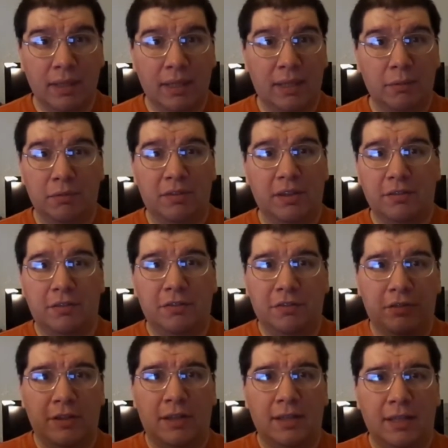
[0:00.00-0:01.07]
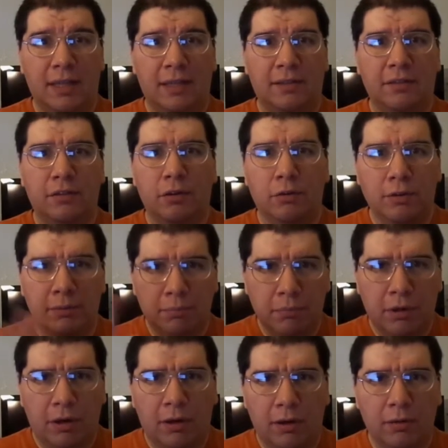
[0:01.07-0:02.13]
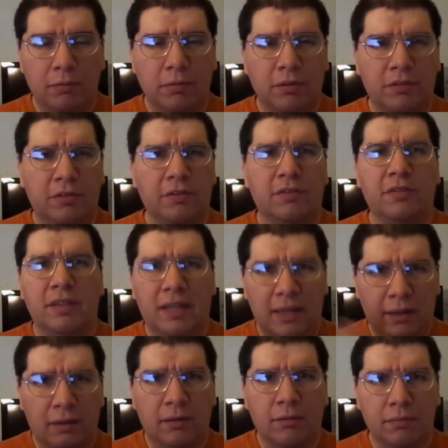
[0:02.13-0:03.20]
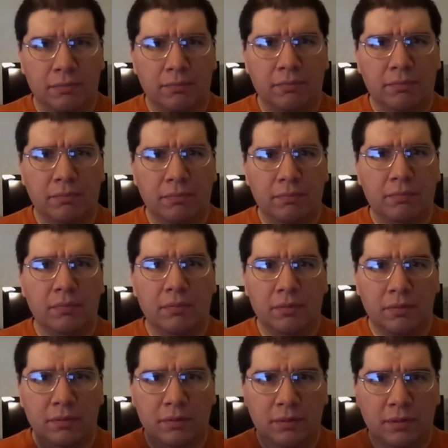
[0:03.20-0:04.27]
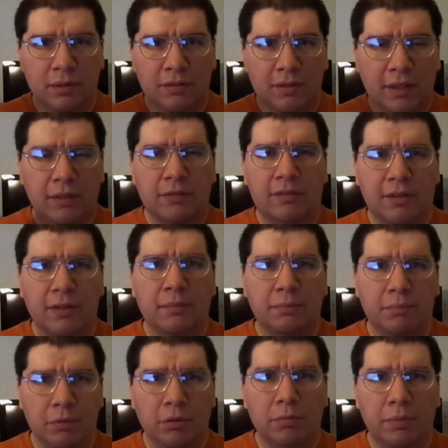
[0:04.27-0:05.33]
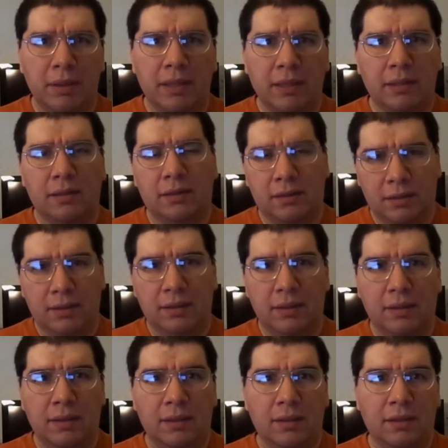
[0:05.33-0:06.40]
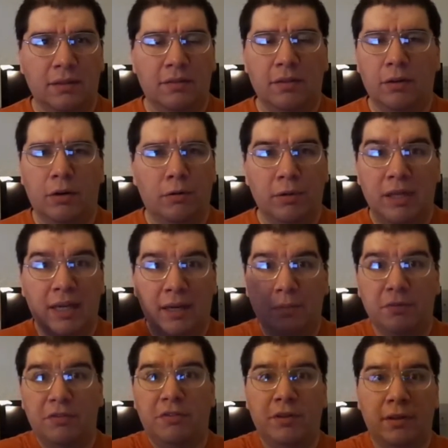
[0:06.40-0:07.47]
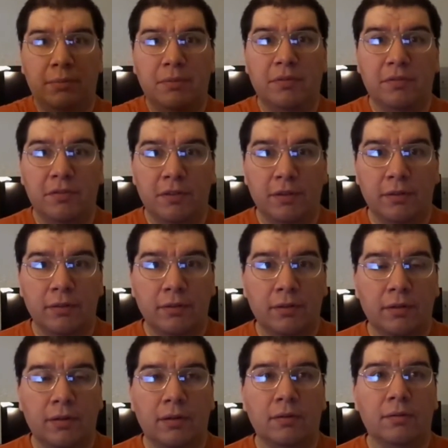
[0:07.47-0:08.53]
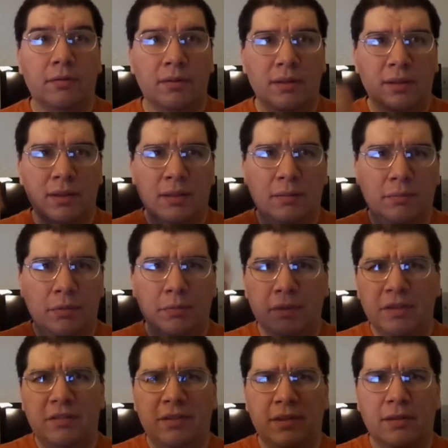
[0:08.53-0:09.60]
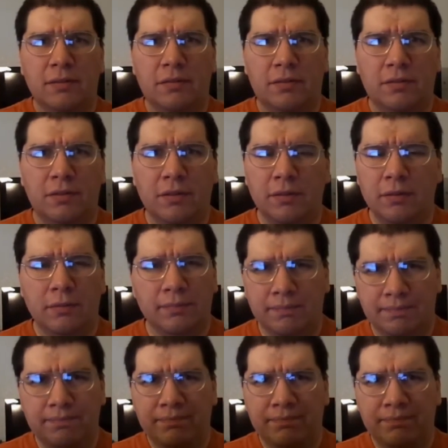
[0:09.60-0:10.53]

And it was actually shot at the Golden Mall, which is now the downtown Burbank, because they already have a shopping center called Burbank Town Center.